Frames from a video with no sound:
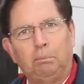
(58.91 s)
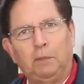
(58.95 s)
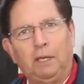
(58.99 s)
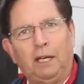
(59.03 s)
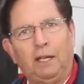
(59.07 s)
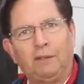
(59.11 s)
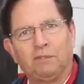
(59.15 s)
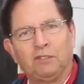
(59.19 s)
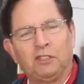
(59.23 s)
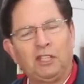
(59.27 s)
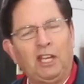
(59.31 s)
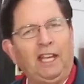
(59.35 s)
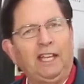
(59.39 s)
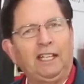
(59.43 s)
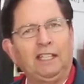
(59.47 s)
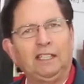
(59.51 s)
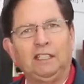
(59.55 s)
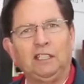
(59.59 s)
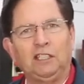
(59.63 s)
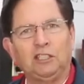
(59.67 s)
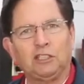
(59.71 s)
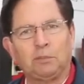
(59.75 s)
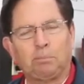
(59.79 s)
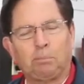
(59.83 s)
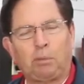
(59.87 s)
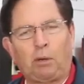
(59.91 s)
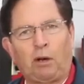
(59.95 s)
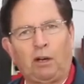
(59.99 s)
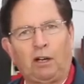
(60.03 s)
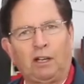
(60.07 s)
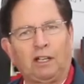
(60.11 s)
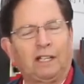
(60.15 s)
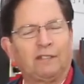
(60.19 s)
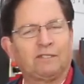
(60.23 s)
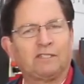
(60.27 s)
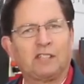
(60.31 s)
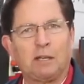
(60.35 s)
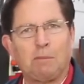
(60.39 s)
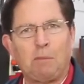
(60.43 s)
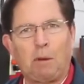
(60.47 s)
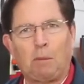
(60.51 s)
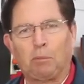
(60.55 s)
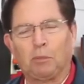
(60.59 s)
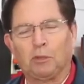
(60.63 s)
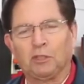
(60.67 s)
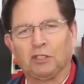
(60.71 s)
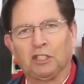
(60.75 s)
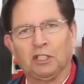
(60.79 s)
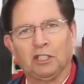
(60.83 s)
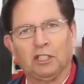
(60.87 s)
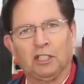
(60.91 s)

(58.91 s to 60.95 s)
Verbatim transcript: I've taken these apart. I've come up with